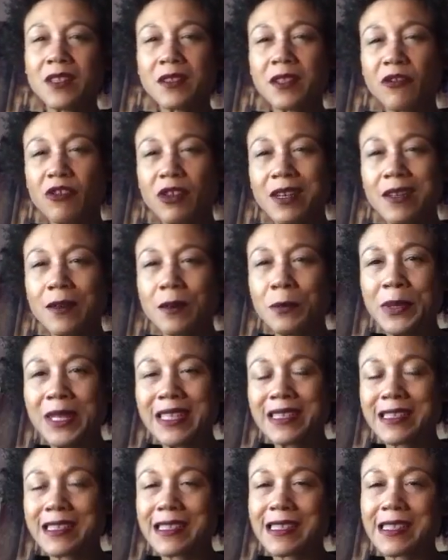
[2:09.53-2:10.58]
They're a little
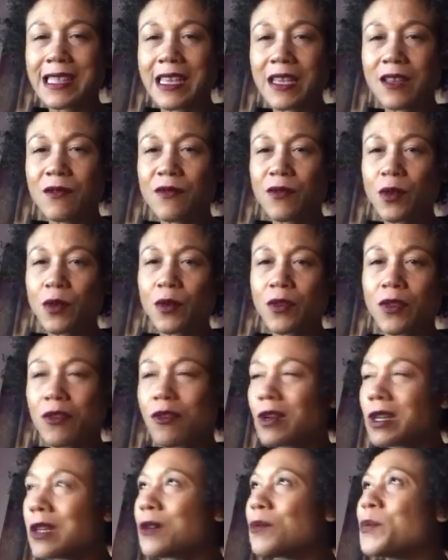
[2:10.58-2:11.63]
bit deceitful.
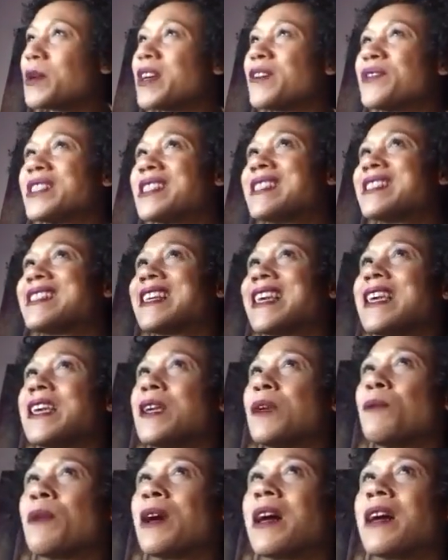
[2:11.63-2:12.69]
They're a little bit of a
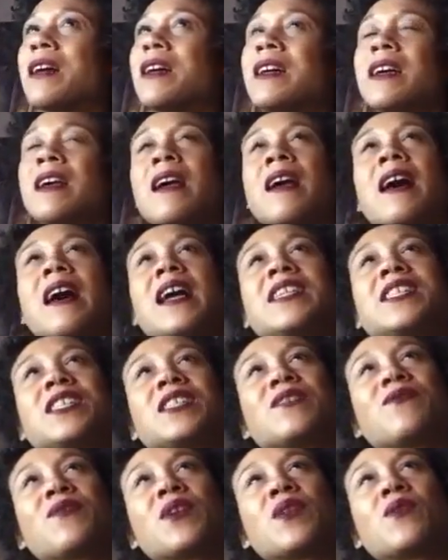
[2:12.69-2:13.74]
schemer. I
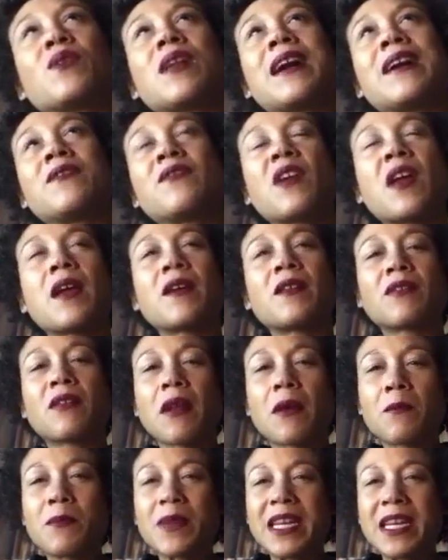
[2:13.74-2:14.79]
just feel like
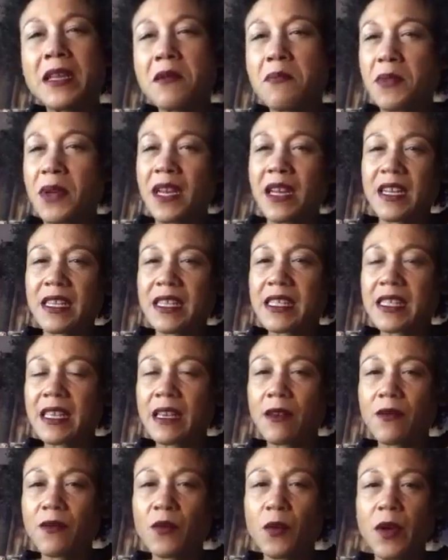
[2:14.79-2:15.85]
they're
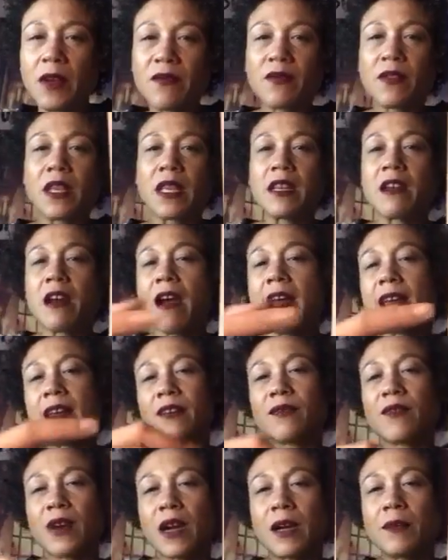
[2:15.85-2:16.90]
manipulative with the Knight
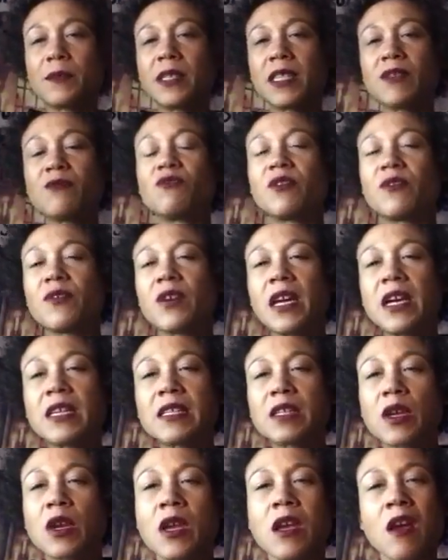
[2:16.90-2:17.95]
of Cups in
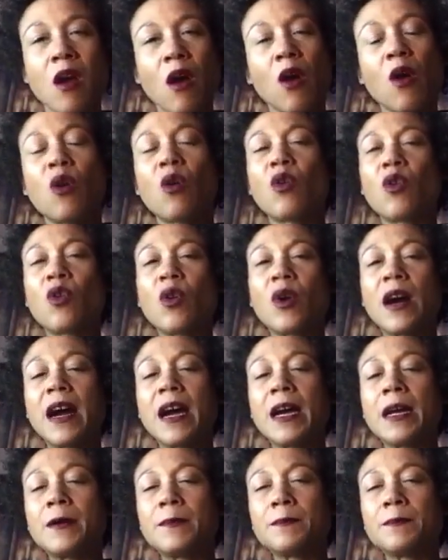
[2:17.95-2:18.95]
reverse. Or